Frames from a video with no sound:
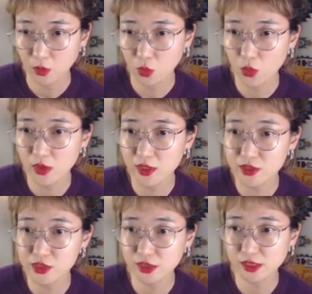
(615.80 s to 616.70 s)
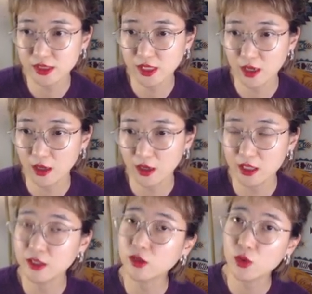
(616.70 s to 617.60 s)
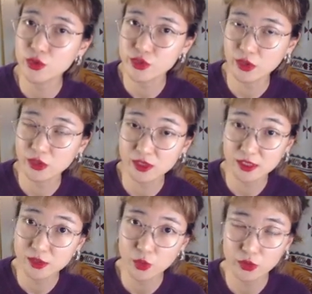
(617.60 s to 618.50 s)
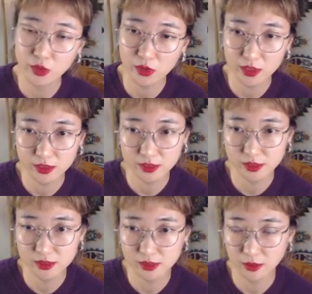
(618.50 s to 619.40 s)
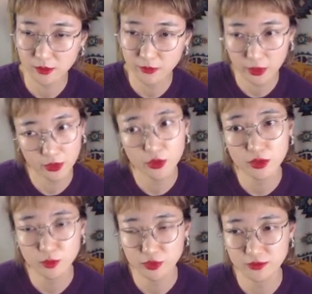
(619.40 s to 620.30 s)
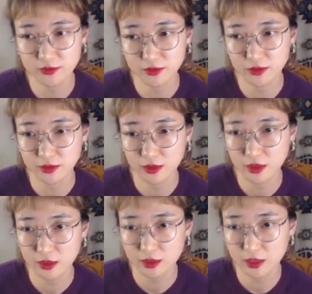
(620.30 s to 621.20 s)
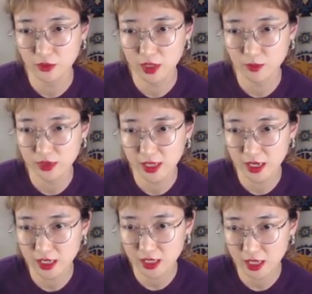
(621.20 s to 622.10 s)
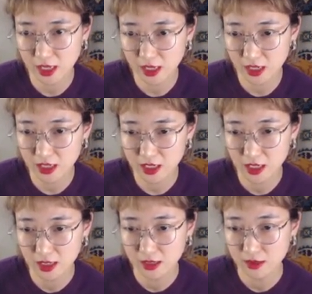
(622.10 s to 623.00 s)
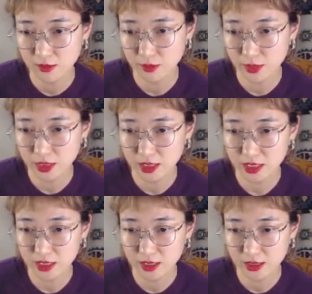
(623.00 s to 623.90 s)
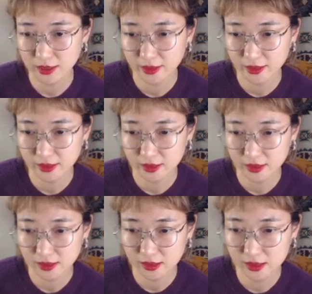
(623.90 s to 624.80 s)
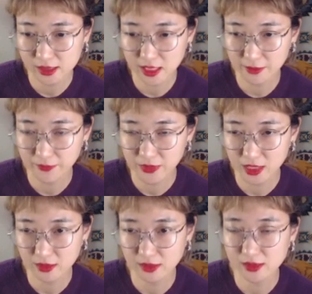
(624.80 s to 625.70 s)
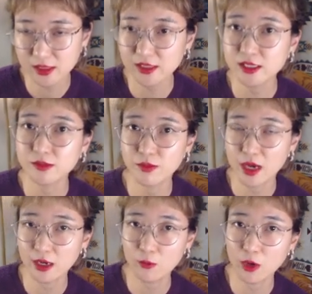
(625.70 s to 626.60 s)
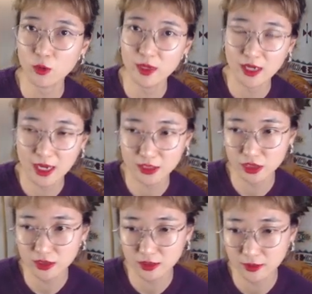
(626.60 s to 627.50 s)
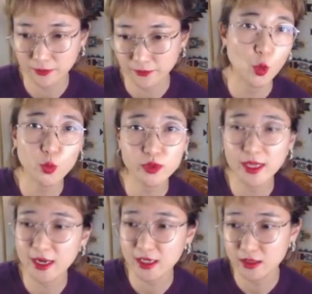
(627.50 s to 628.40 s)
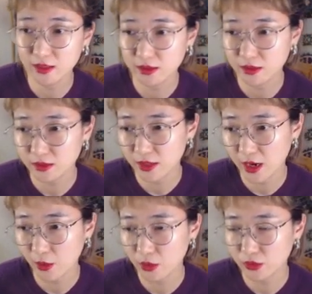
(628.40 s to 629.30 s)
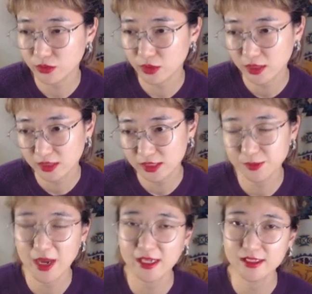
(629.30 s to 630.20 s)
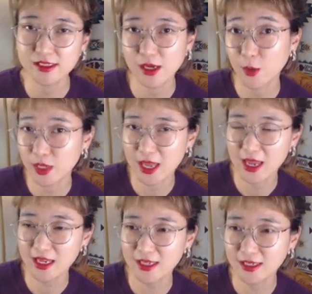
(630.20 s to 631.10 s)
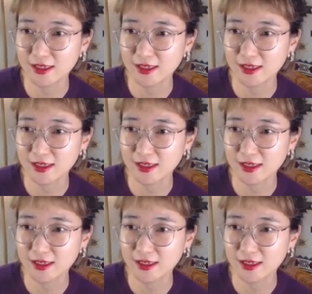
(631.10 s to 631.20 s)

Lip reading: Or just enclosure this corner is a very good move. Yeah, you can play A, B, C. Yeah, this is my recommendation. Don't play in the narrow space, okay?